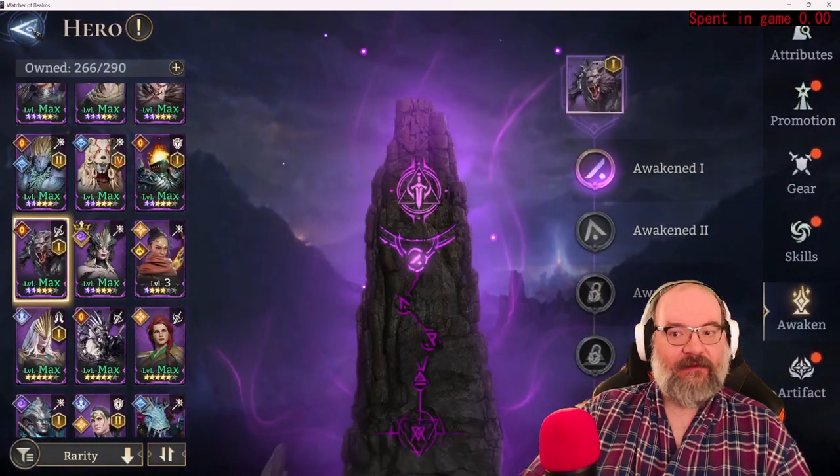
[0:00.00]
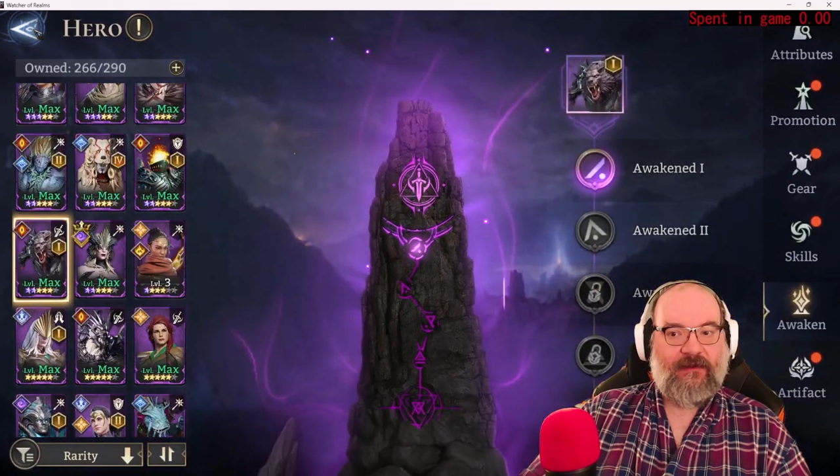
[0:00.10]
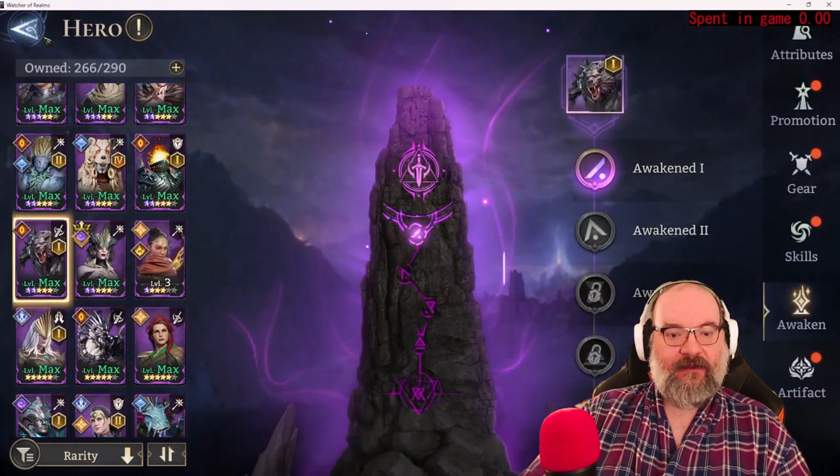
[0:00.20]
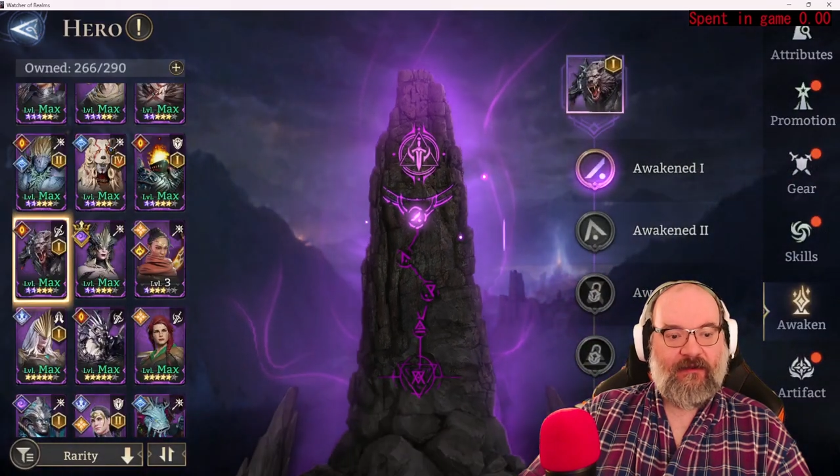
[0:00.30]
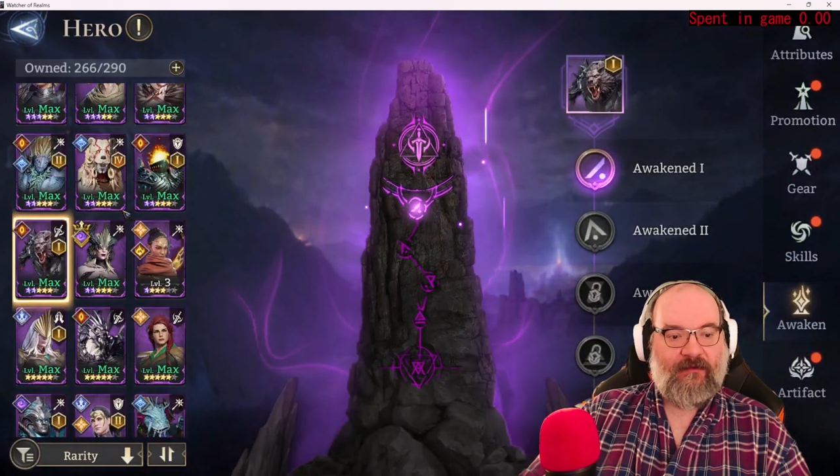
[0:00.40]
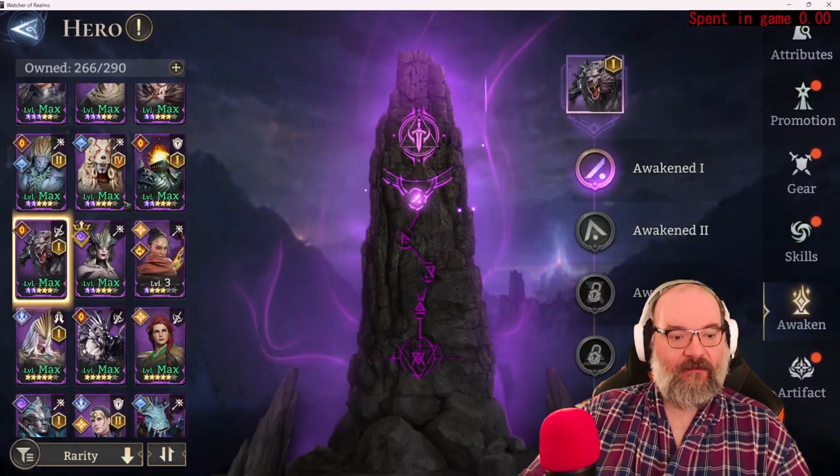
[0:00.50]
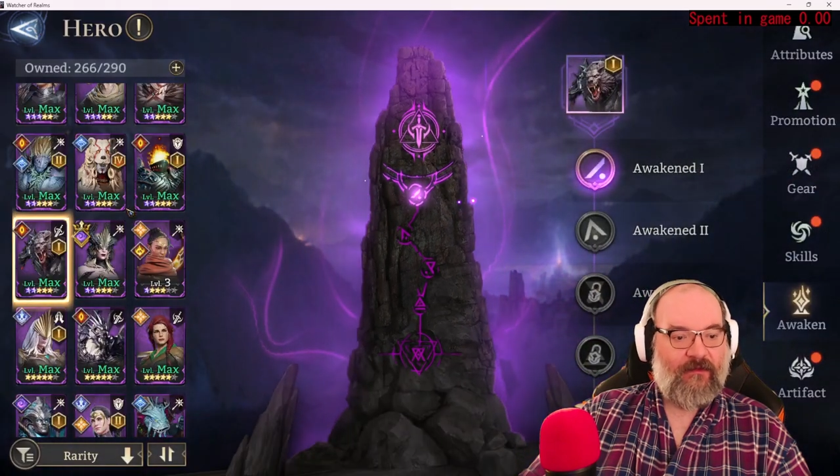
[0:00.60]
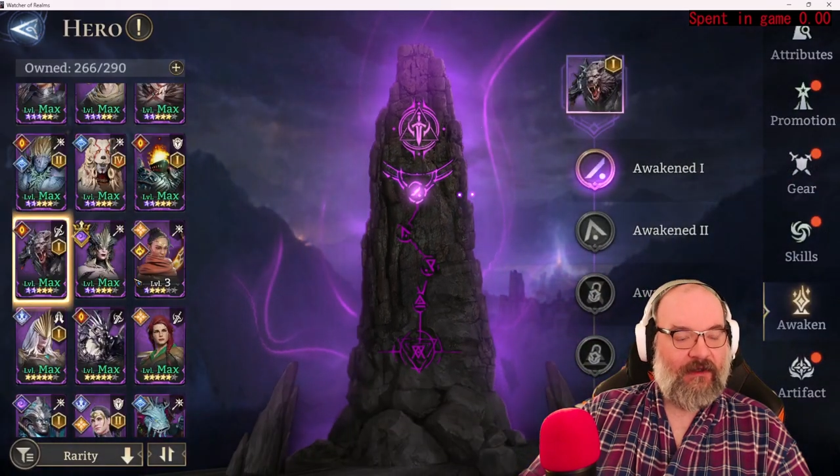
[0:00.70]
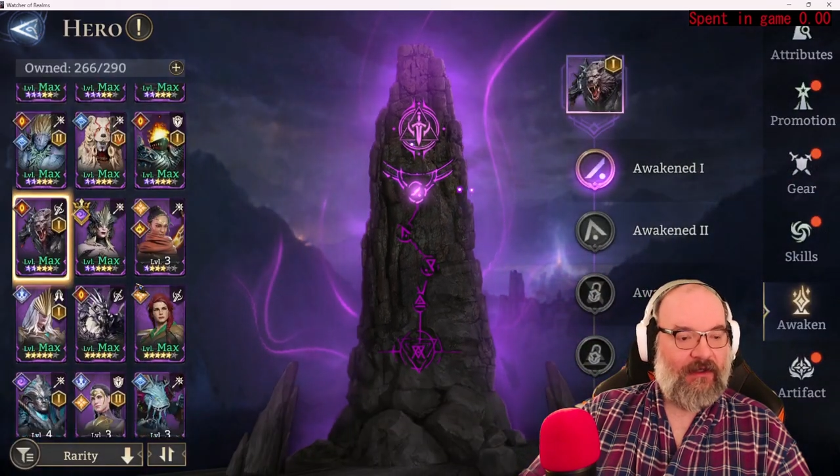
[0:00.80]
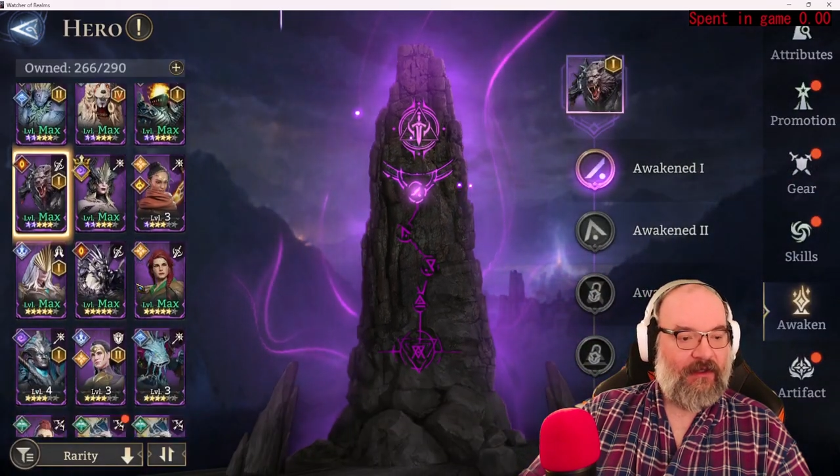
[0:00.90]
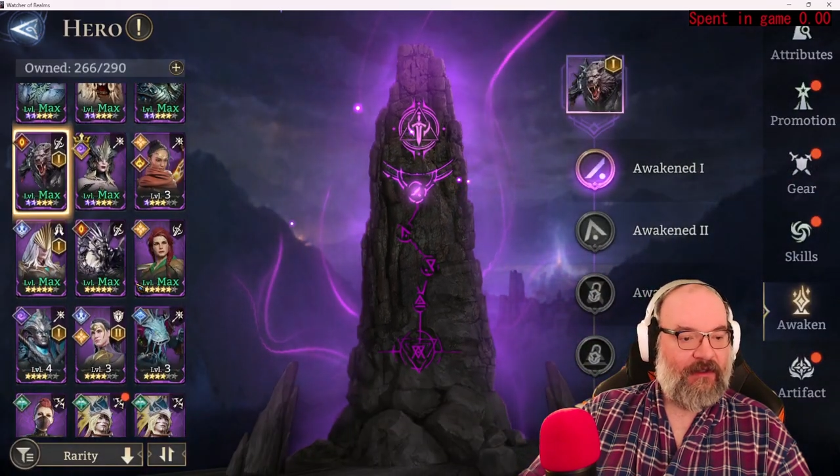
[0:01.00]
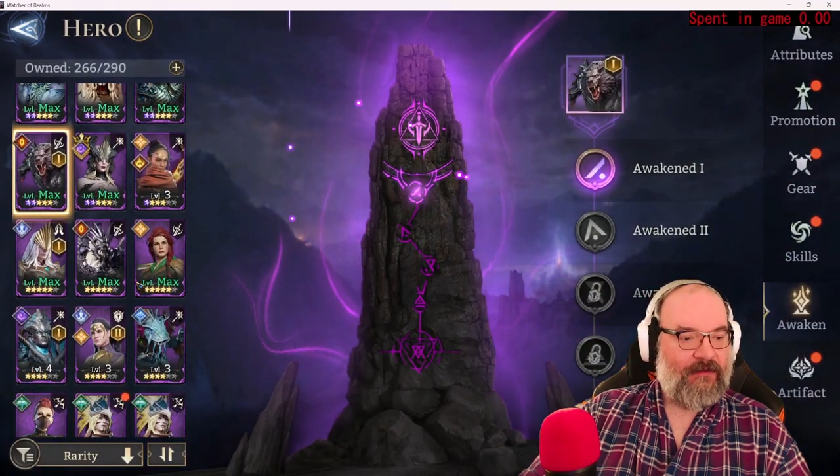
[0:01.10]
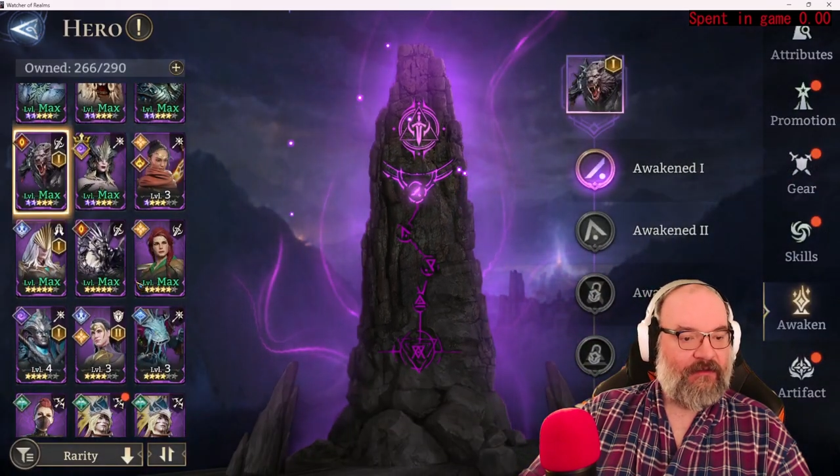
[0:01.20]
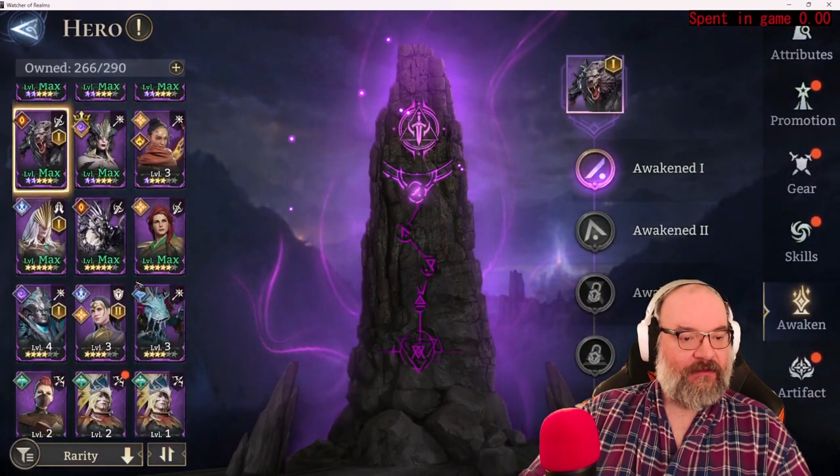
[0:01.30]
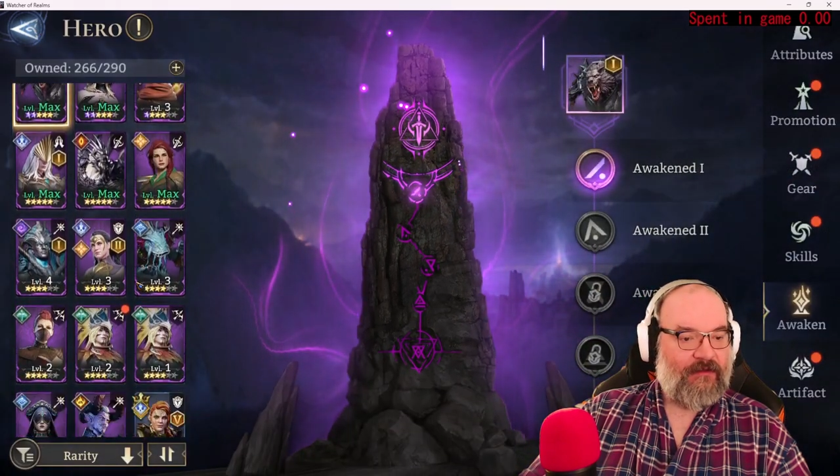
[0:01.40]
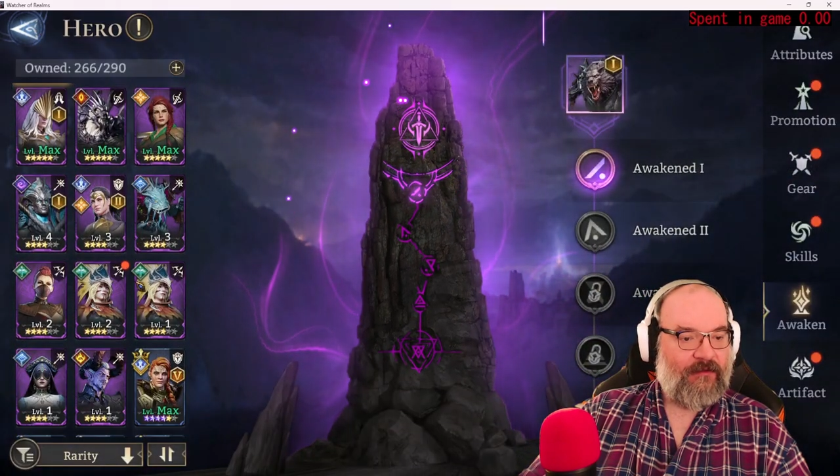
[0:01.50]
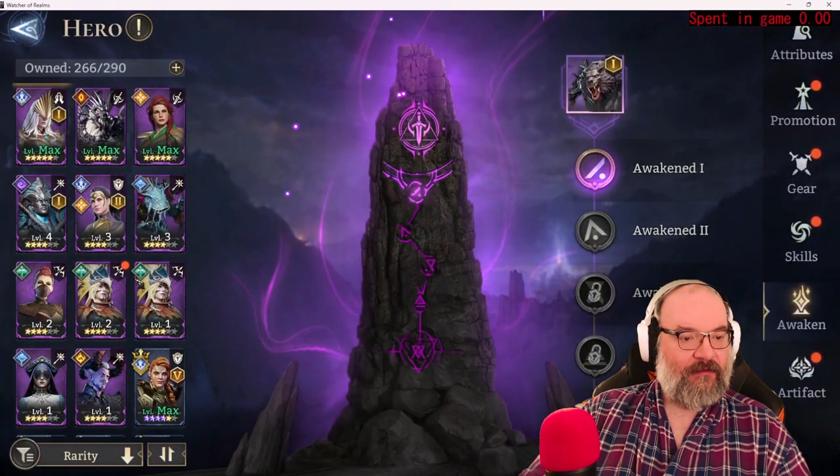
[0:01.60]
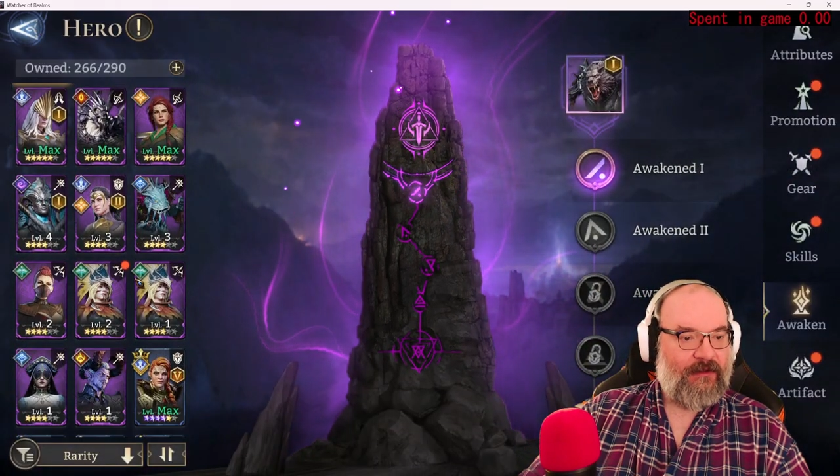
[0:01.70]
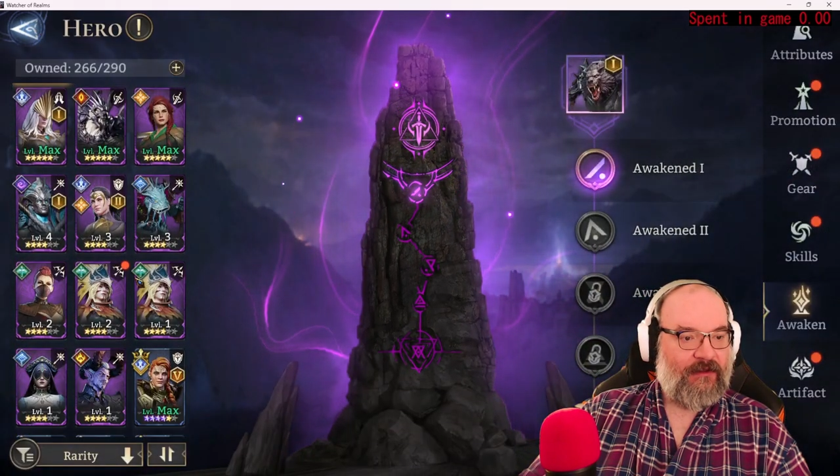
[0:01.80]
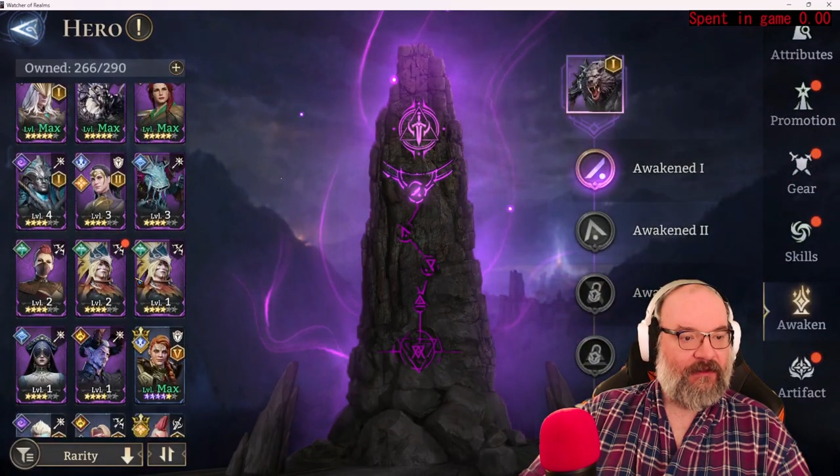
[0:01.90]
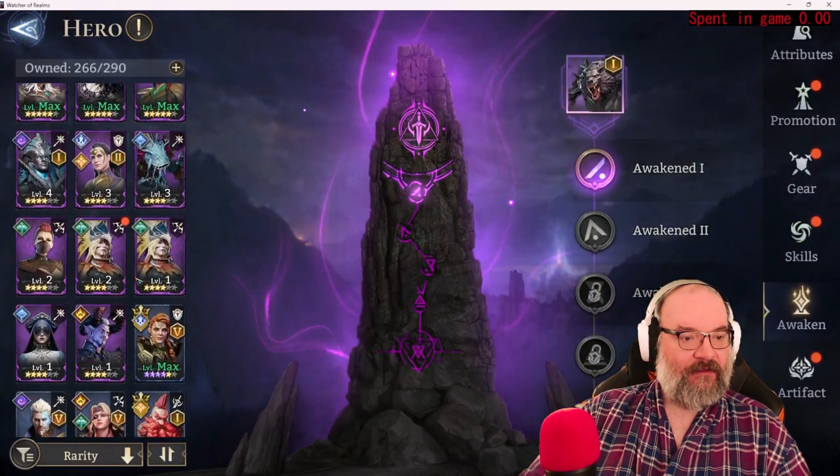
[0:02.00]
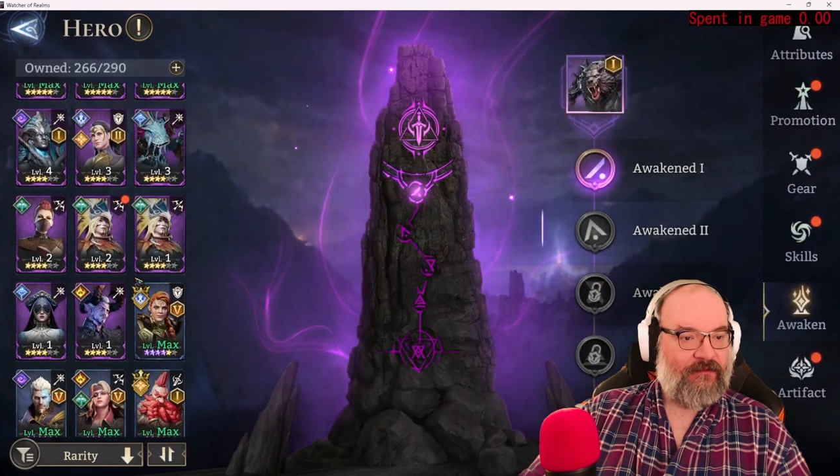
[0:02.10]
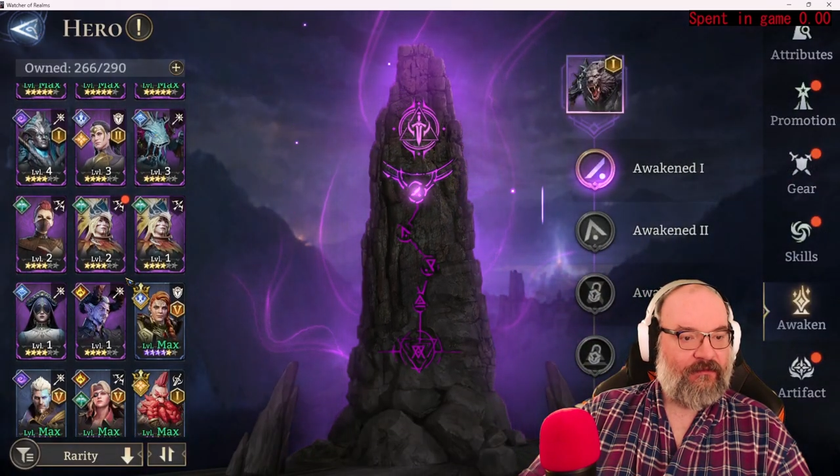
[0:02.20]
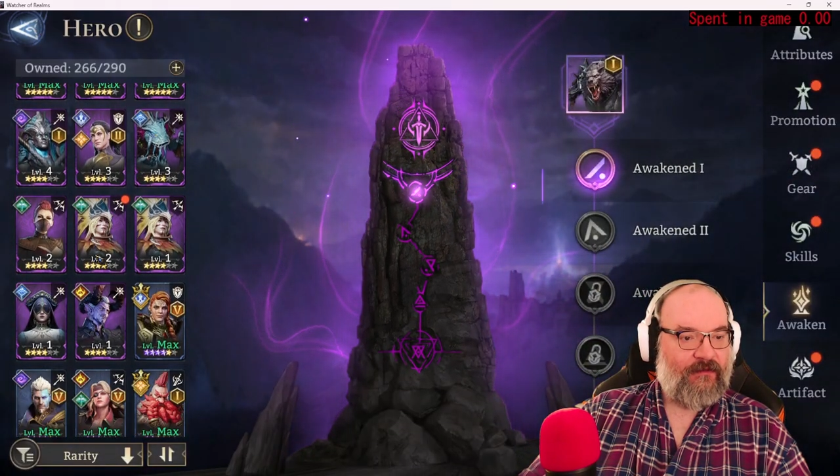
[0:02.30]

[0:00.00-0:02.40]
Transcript: Alright, anybody else?